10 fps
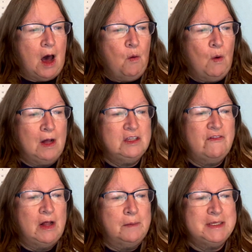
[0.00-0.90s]
a
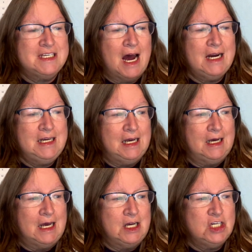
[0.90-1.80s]
well-developed
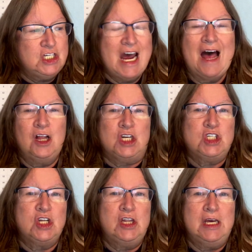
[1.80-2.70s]
sidekick can
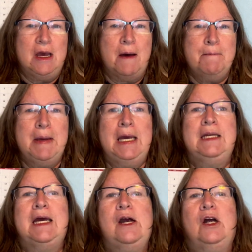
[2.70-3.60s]
challenge the
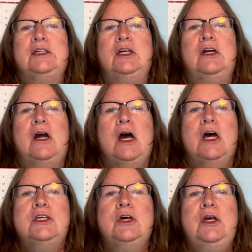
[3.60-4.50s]
main character.
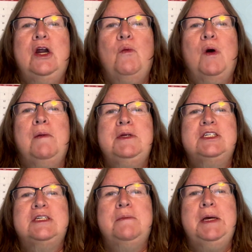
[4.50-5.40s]
So you don't want him
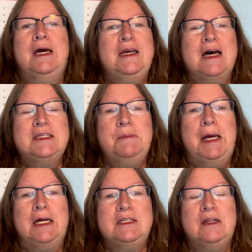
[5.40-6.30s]
just to be a yes
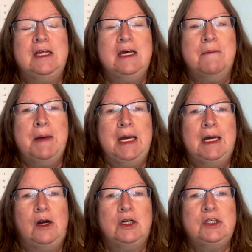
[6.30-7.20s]
man to the main
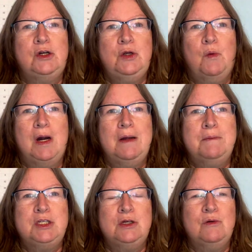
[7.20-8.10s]
character. You want
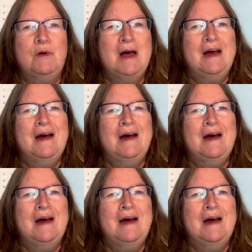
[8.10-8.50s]
him to